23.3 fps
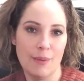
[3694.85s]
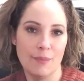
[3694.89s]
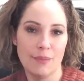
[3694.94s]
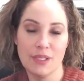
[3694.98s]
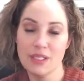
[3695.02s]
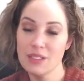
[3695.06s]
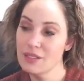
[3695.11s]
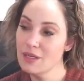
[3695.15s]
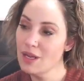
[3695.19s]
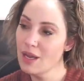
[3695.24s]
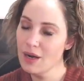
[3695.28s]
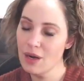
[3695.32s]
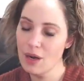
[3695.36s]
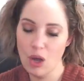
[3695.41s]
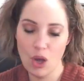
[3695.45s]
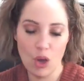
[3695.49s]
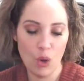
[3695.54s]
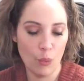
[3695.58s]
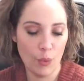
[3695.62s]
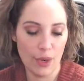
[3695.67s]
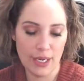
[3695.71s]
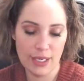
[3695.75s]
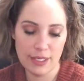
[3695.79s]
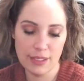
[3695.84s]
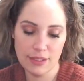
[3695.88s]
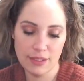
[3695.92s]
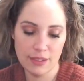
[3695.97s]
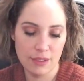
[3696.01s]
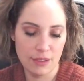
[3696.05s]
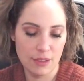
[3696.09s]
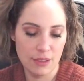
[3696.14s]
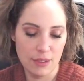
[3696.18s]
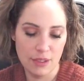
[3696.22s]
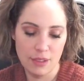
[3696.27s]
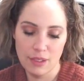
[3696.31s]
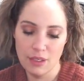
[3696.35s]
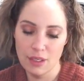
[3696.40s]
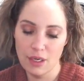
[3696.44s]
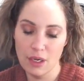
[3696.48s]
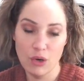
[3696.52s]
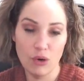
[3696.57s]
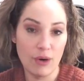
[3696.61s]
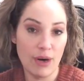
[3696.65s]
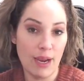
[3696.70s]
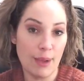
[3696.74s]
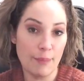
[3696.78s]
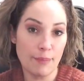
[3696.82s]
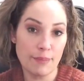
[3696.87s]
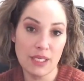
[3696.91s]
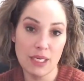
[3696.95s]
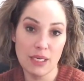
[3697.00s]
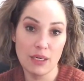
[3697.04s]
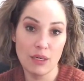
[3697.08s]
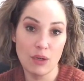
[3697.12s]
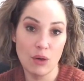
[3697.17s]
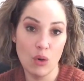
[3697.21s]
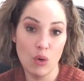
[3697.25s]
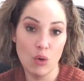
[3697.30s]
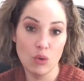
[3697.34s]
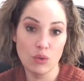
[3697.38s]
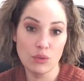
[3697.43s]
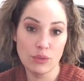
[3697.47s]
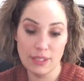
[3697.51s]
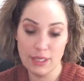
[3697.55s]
It's not always a crap ton of goals.